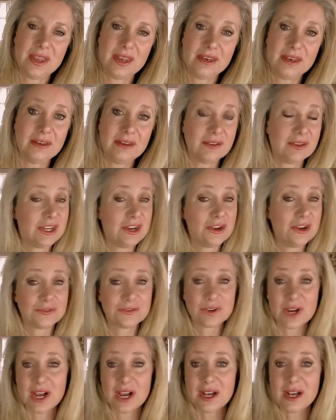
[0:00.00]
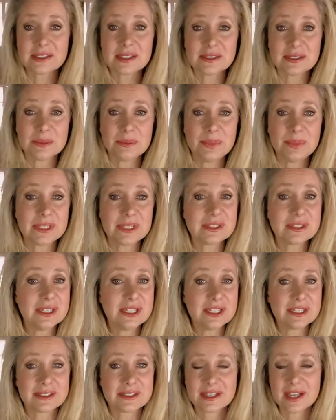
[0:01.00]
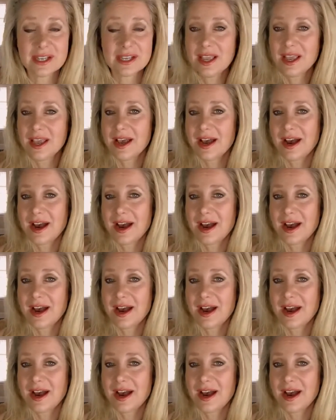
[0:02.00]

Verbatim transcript: and you know for us as a business